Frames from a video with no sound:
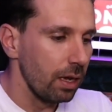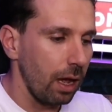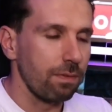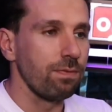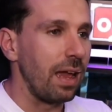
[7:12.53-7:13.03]

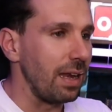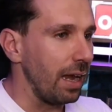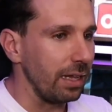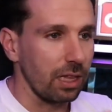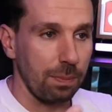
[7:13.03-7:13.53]
event,
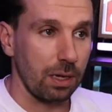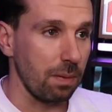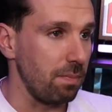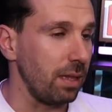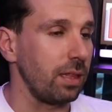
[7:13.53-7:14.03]
any type of
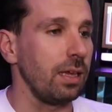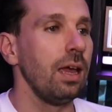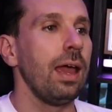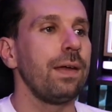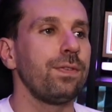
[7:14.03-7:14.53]
committee.
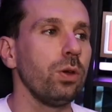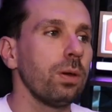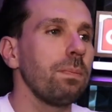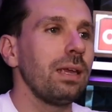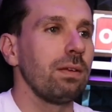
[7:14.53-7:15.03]
If you can
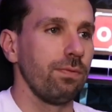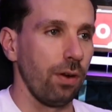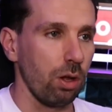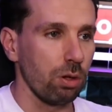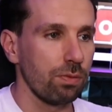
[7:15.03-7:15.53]
be
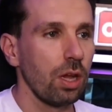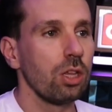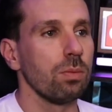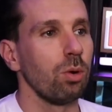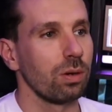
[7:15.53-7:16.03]
involved,
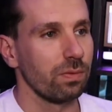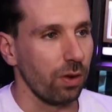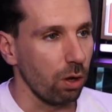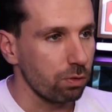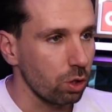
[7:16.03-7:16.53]
the more
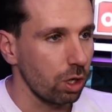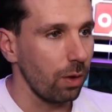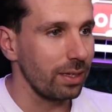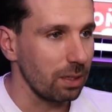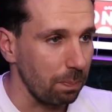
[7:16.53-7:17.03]
involved you're
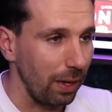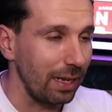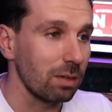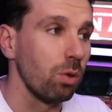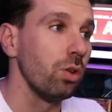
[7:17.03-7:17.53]
going to be,
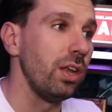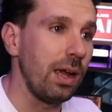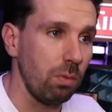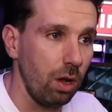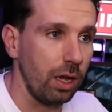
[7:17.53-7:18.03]
the more
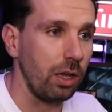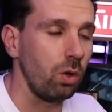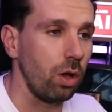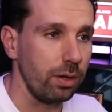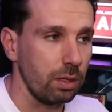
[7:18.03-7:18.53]
networking you're
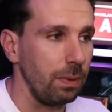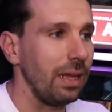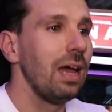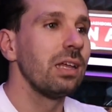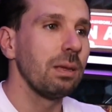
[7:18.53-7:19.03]
going to be,
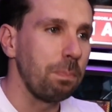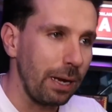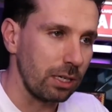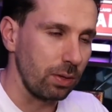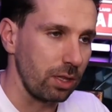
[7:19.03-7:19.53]
the
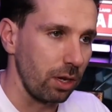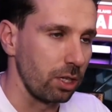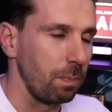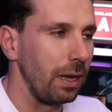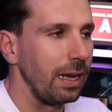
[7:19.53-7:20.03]
better it's going to
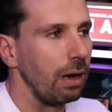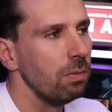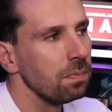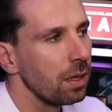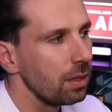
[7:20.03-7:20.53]
be. Now,
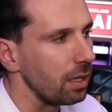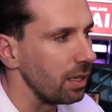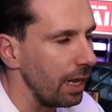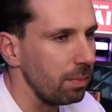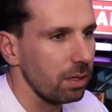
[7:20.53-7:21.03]
there's an
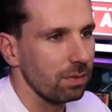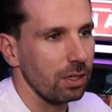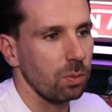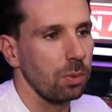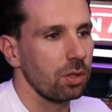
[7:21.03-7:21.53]
element of this
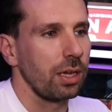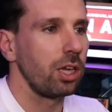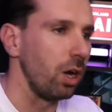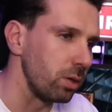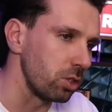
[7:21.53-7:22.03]
where people say,
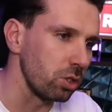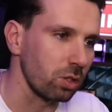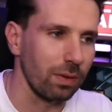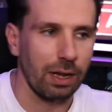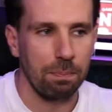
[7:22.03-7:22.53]
go and do
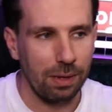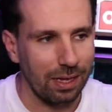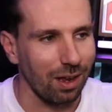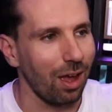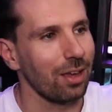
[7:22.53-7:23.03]
something like a
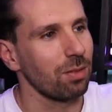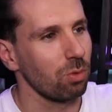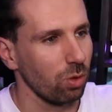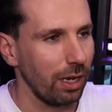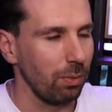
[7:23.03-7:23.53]
BNI, some
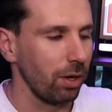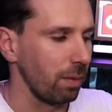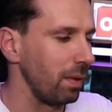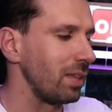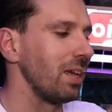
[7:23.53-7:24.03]
sort of networking
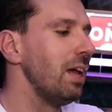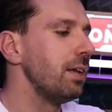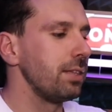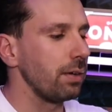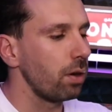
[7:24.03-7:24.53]
meeting.
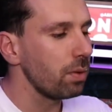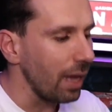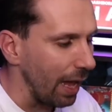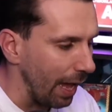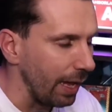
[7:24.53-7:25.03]
They're
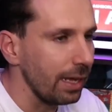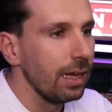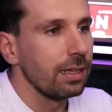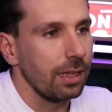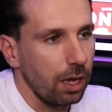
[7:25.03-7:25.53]
okay.
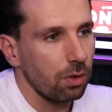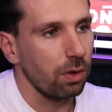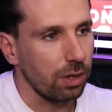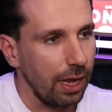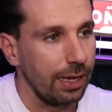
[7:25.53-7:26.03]
They are okay